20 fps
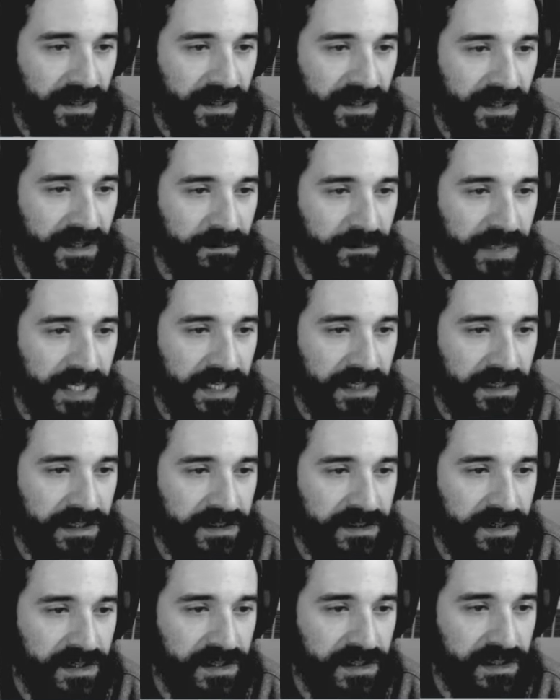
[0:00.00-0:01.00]
and making
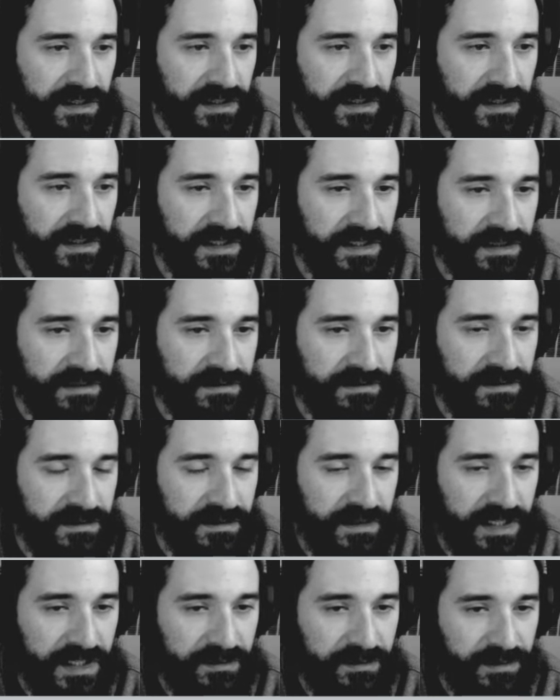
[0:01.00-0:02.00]
it darker and
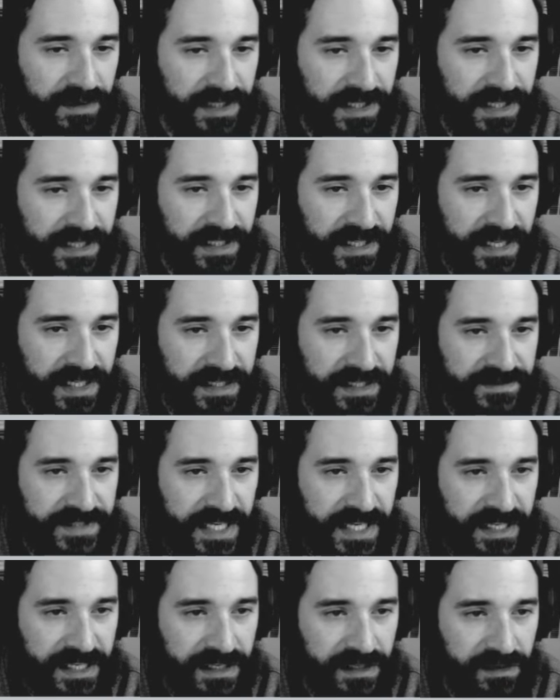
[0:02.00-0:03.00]
really kind of
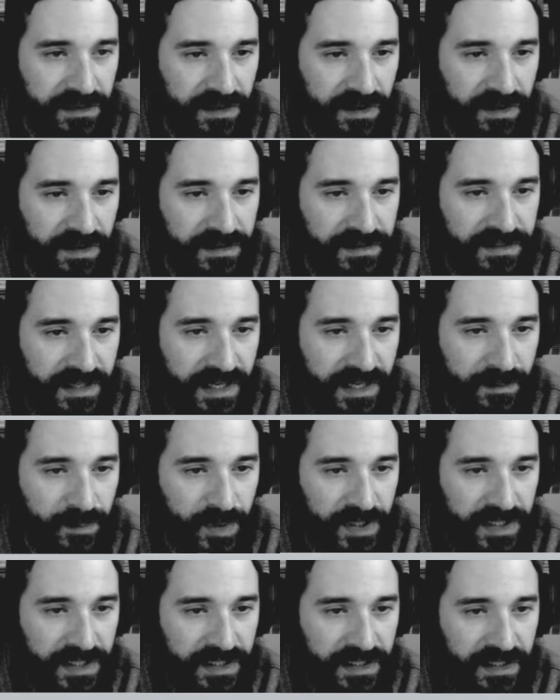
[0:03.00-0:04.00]
taking a long time
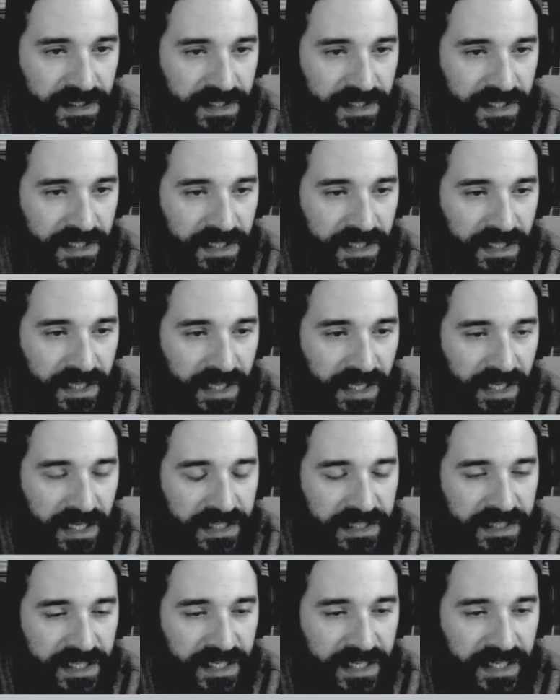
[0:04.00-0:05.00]
with it.
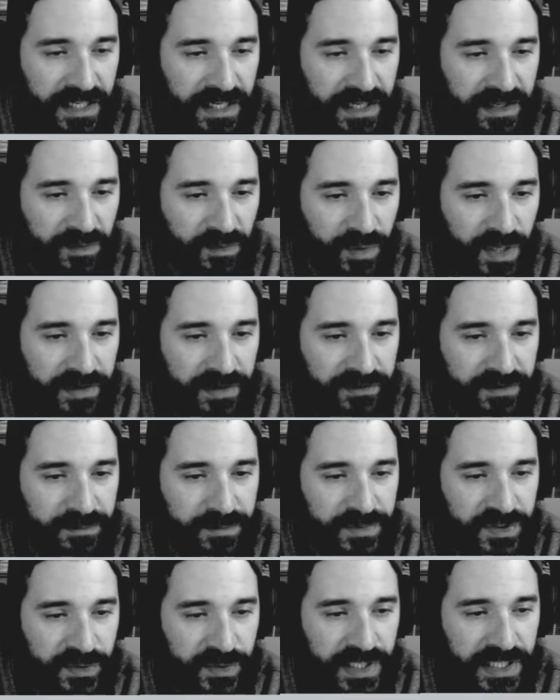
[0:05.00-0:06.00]
And then I got away
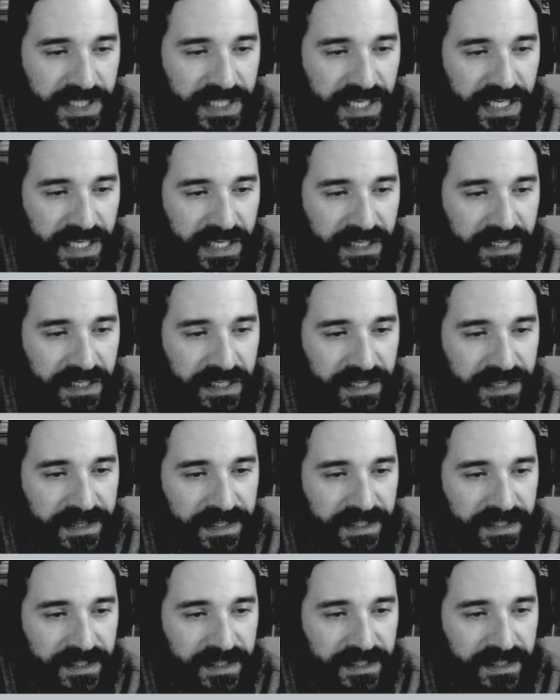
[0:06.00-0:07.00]
from doing that. I
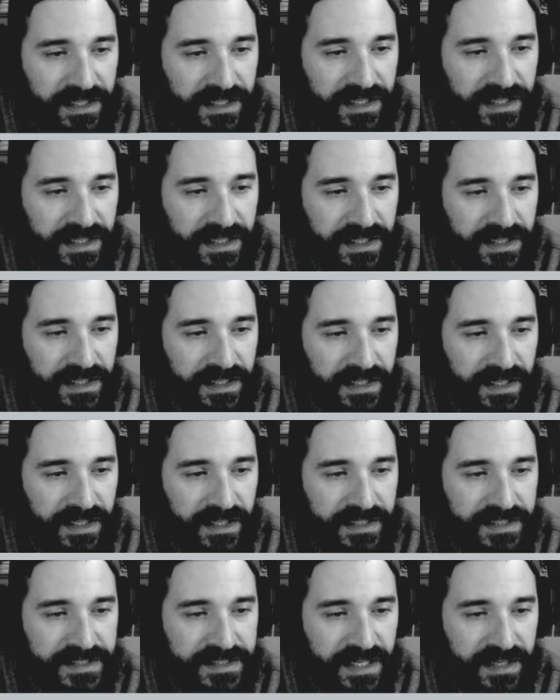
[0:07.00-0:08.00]
think that I
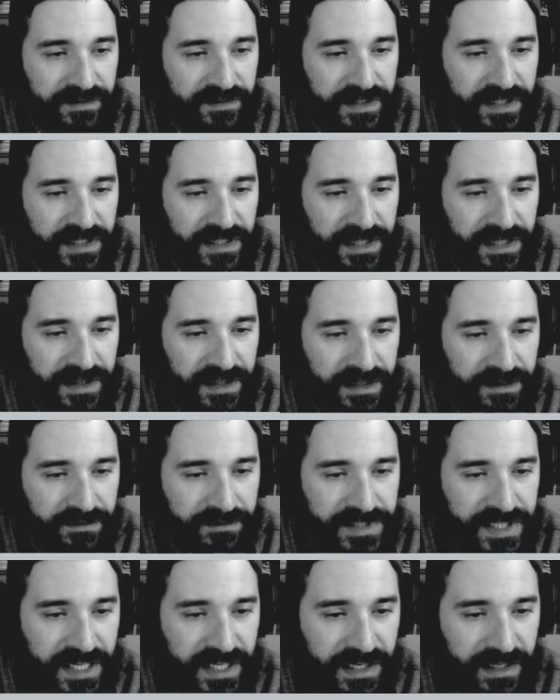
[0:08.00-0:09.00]
could definitely think
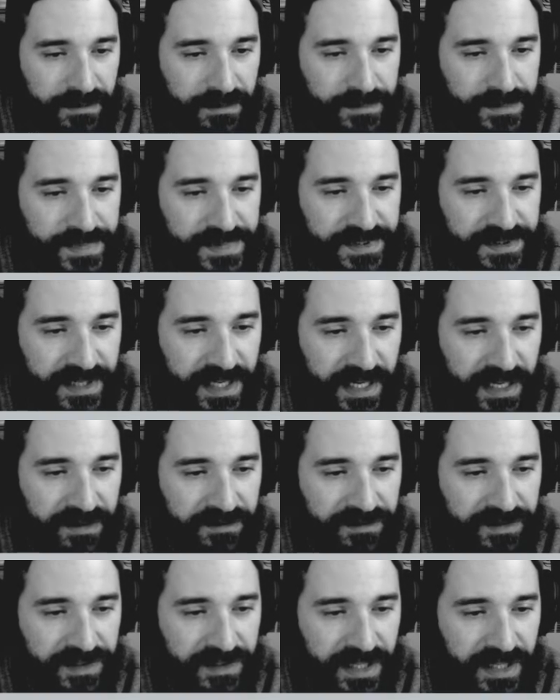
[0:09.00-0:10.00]
of times
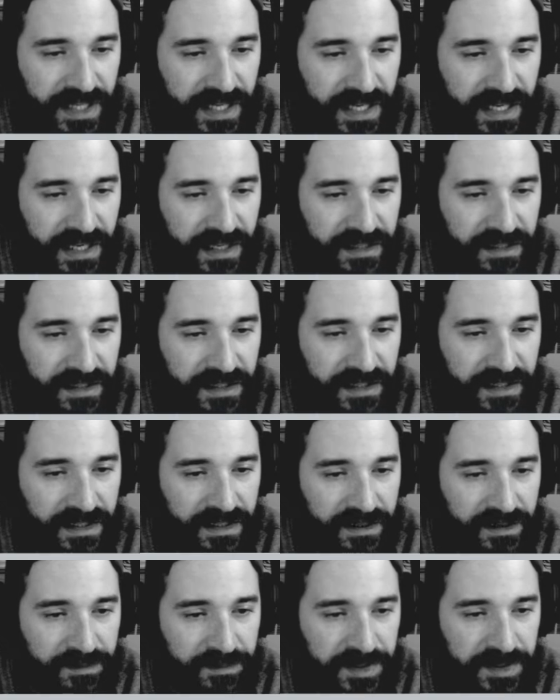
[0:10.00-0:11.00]
after
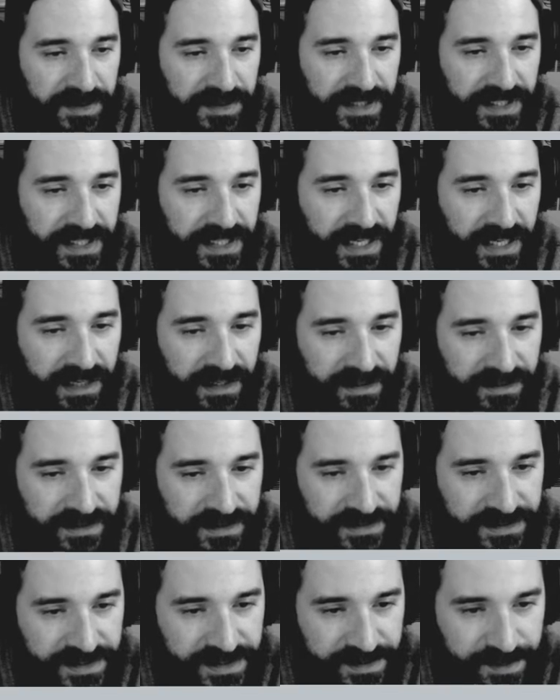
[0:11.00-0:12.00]
that community
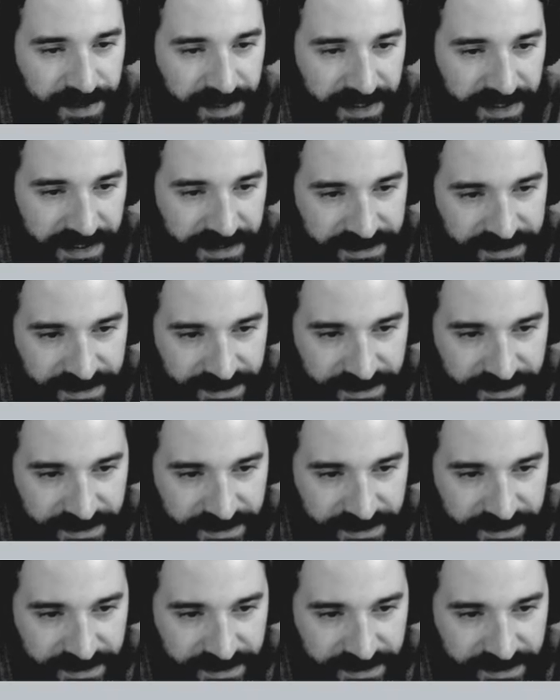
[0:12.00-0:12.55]
college experience.